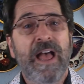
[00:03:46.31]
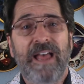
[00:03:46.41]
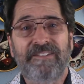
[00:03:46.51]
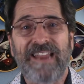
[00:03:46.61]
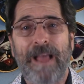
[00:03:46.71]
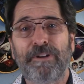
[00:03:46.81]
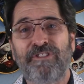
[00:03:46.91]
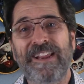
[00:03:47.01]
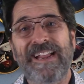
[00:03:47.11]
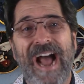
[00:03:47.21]

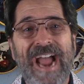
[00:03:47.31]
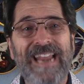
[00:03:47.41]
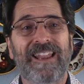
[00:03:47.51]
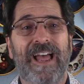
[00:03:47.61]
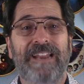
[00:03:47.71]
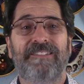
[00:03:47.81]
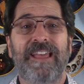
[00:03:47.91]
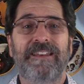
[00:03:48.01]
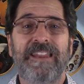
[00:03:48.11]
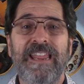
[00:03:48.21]
Establishing guidelines
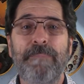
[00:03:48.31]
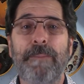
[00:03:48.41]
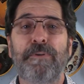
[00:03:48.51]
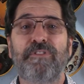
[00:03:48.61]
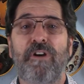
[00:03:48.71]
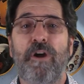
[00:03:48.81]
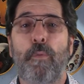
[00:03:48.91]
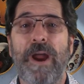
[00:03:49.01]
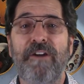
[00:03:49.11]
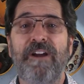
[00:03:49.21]
that team members are
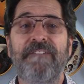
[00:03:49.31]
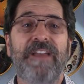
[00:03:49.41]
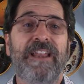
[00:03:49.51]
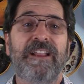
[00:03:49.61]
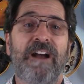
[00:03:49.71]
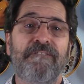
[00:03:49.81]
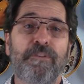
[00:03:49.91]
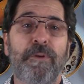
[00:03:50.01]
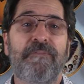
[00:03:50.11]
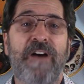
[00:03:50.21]
aware of and
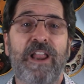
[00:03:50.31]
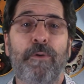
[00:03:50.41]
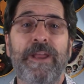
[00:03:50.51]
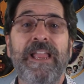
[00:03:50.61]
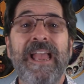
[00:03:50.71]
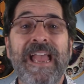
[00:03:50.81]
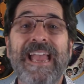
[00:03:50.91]
comfortable following